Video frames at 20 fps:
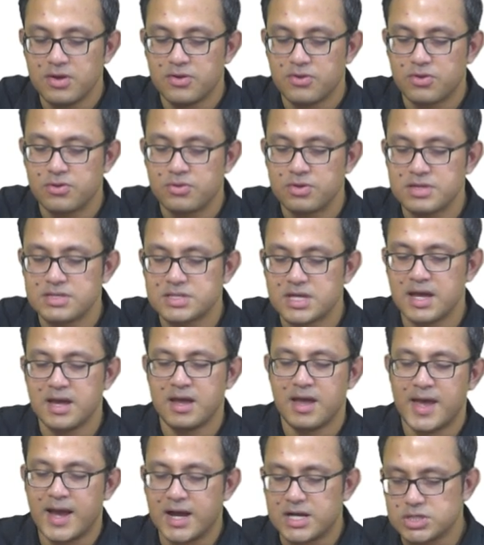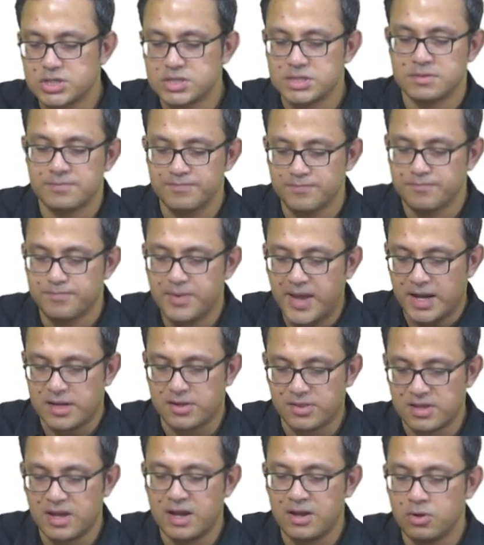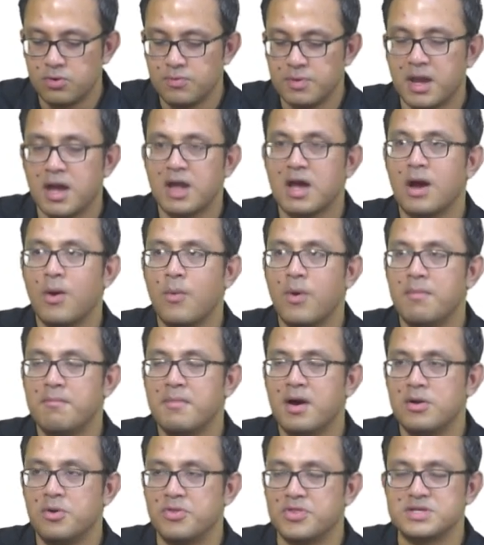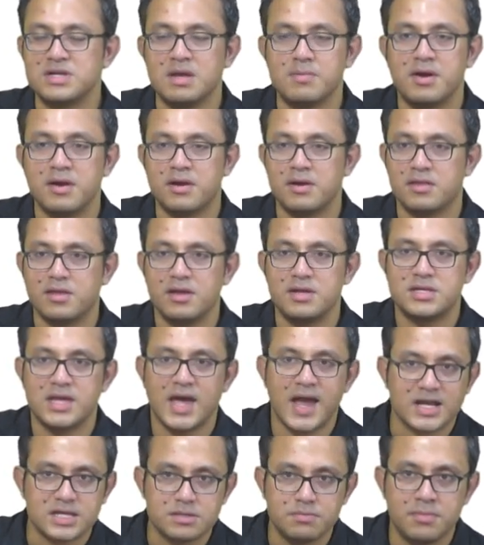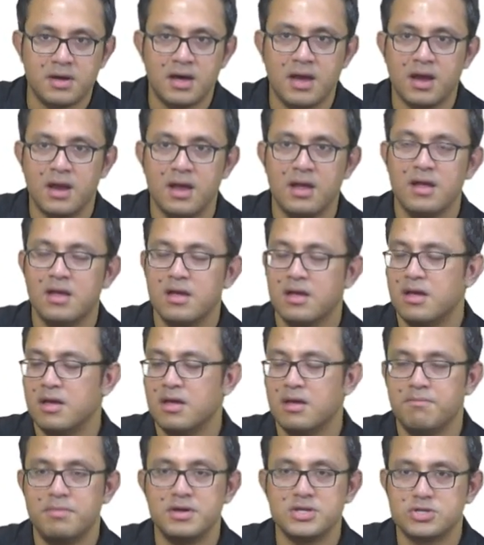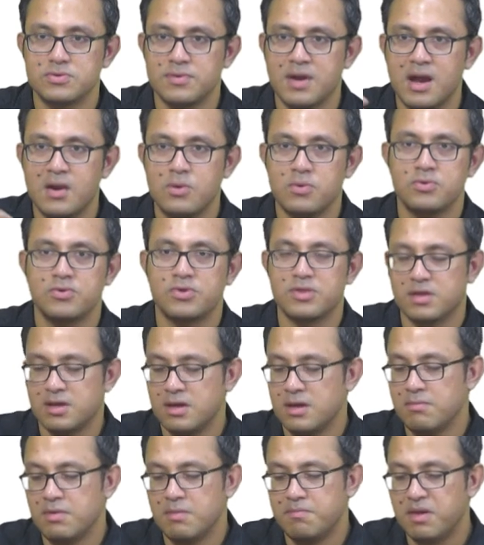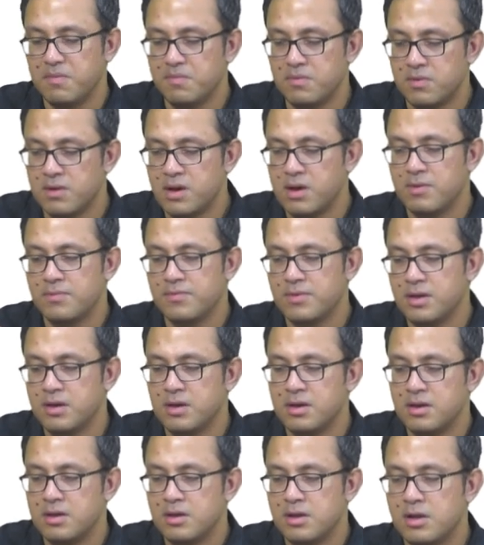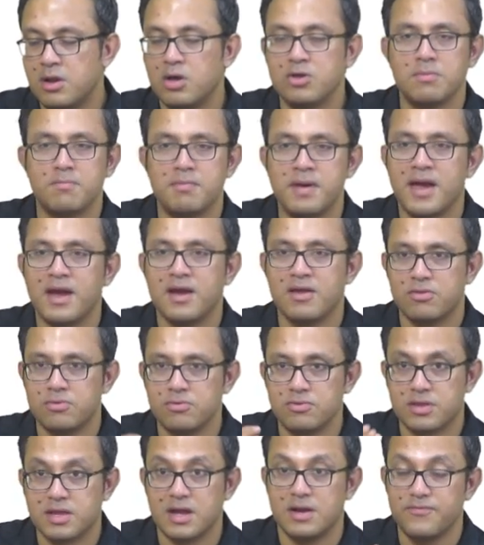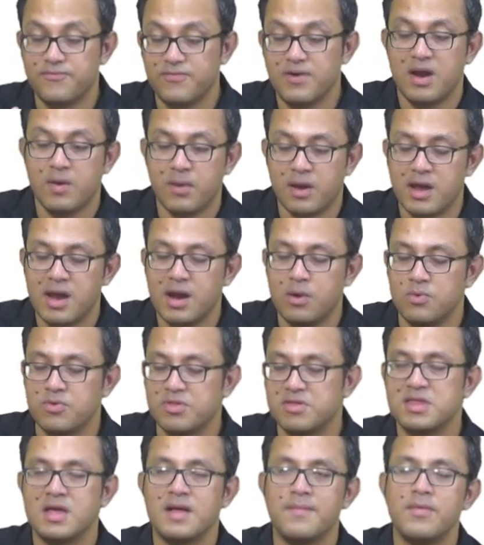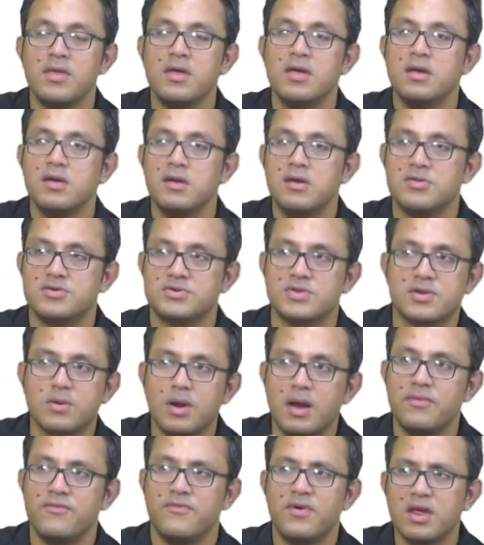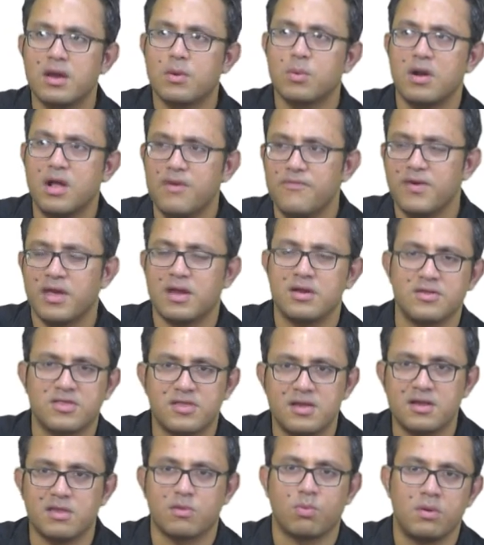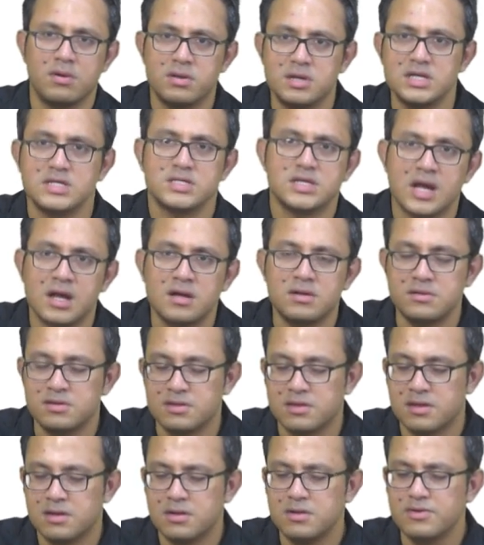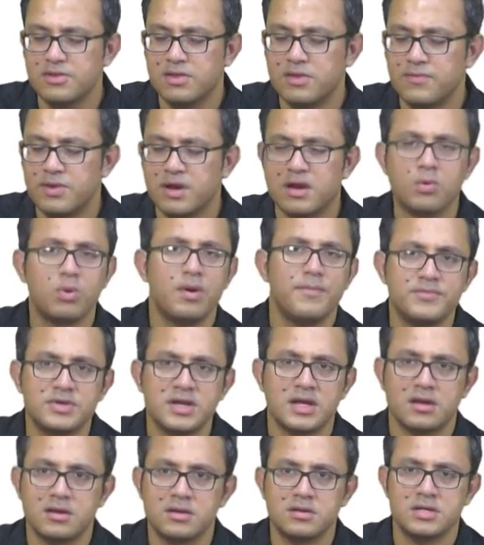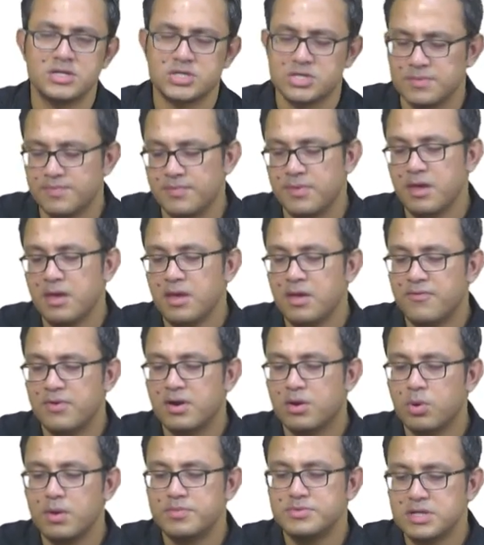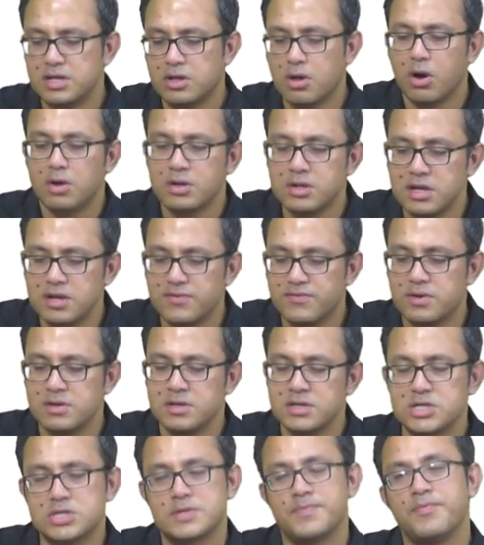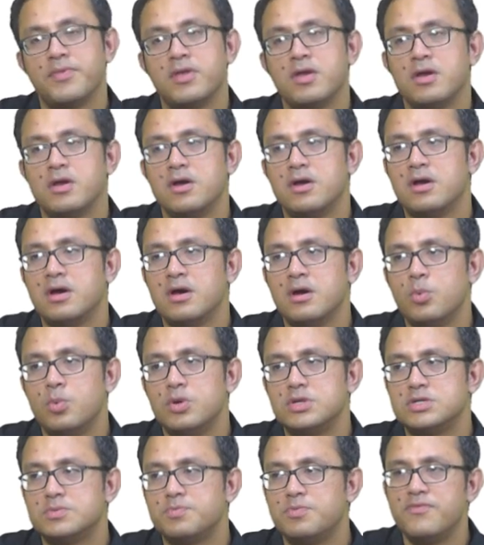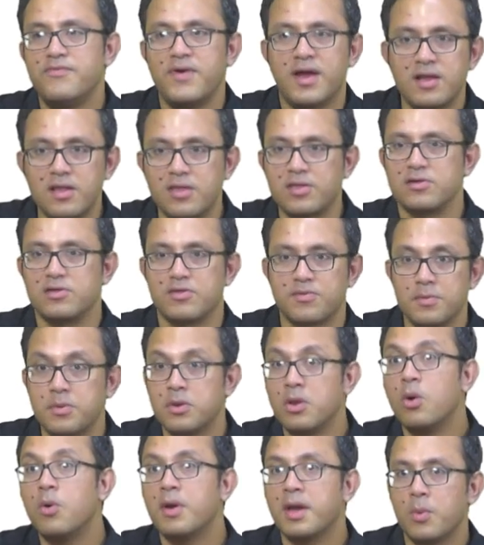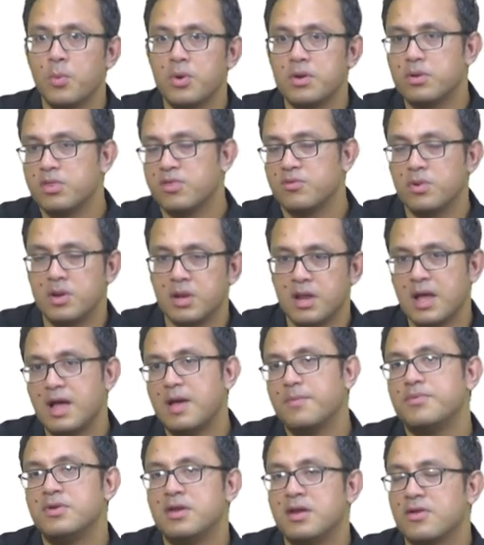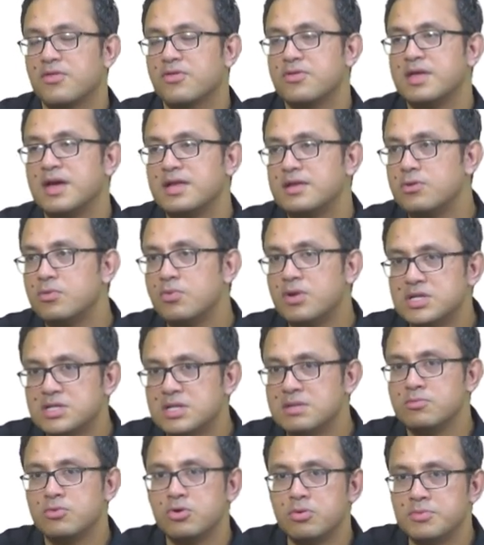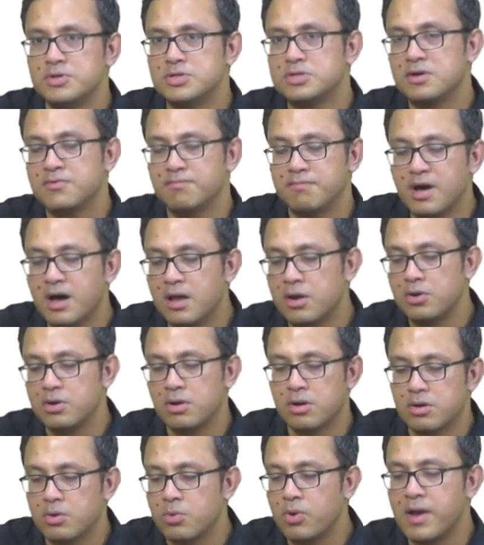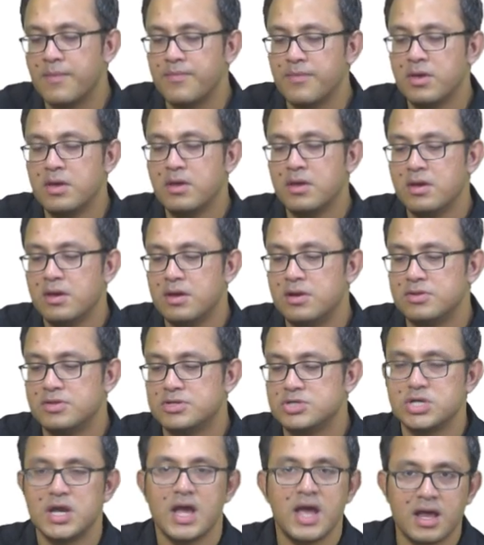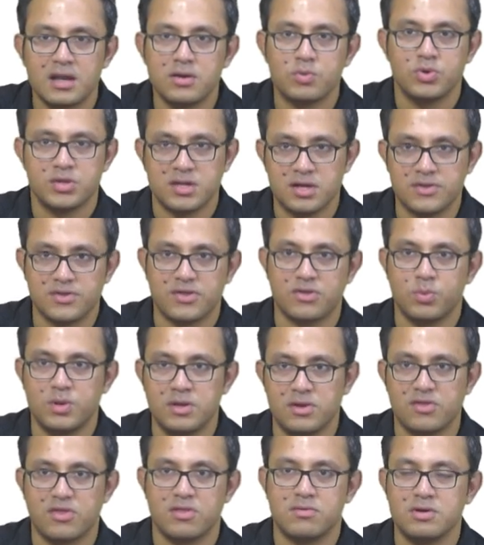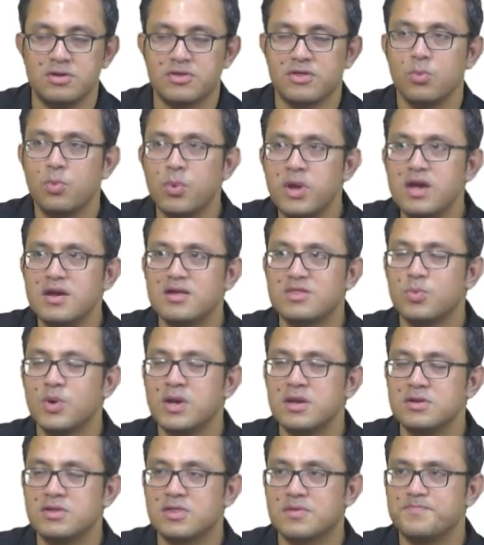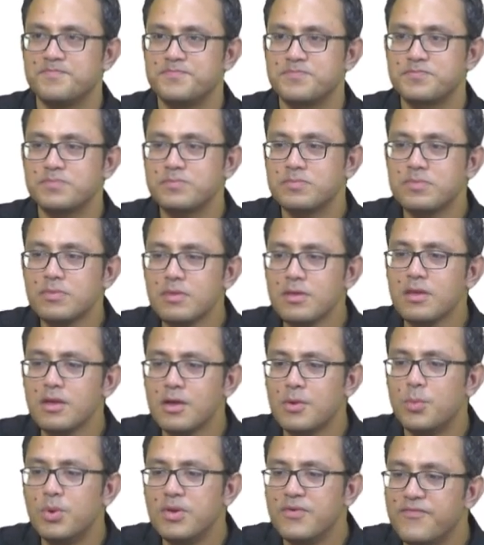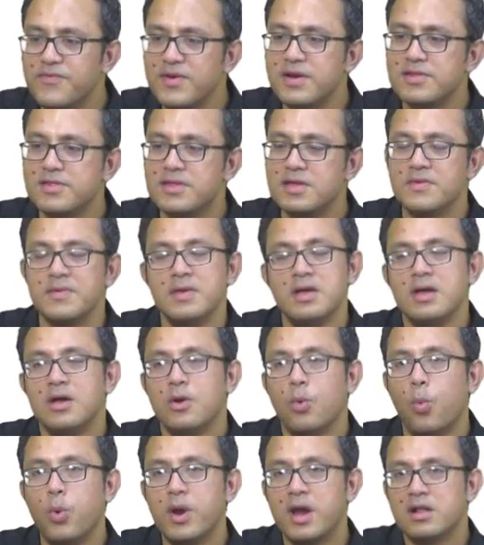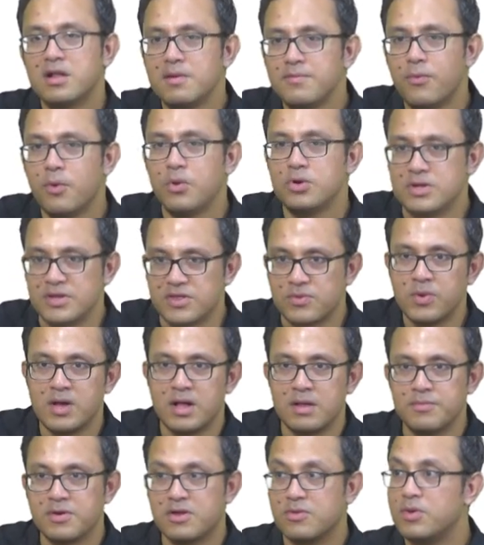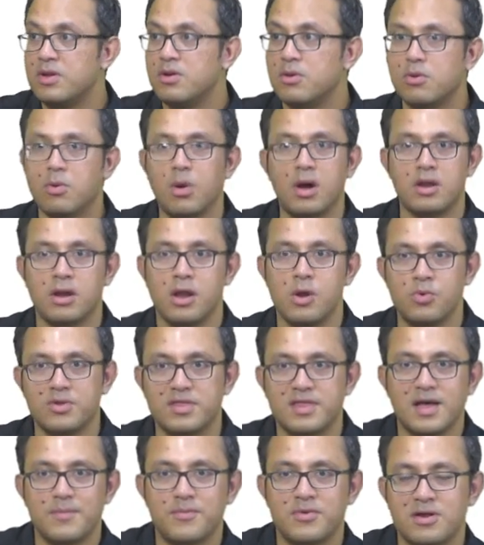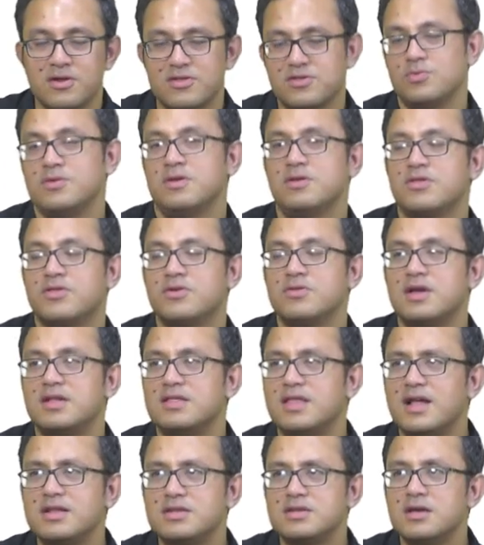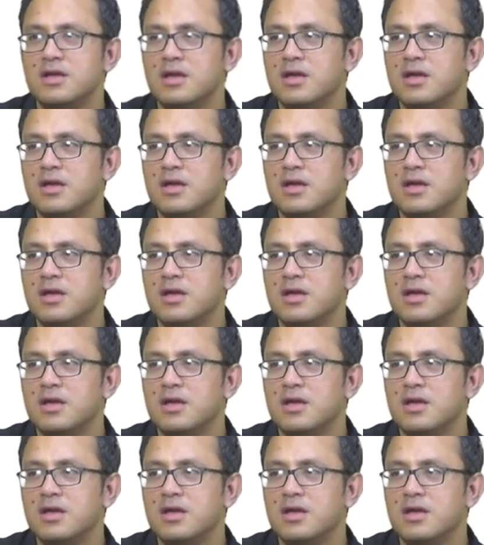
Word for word: So the entire action-packed scene over here, where Marlowe steamer gets attacked by uh, a bunch of arrows uh, by people around uh, along the banks who start firing arrows at them, is described in very graphic graphic and sensory details, and also very cryptic condition, very cryptic cognitive condition, uh, which prevents us from knowing what's really happening. So that original moment of Marlowe not knowing uh, is shared with us as readers as well. So we as readers, we feel as though we're on the board as well, because we don't quite know what's happening as well. So that, that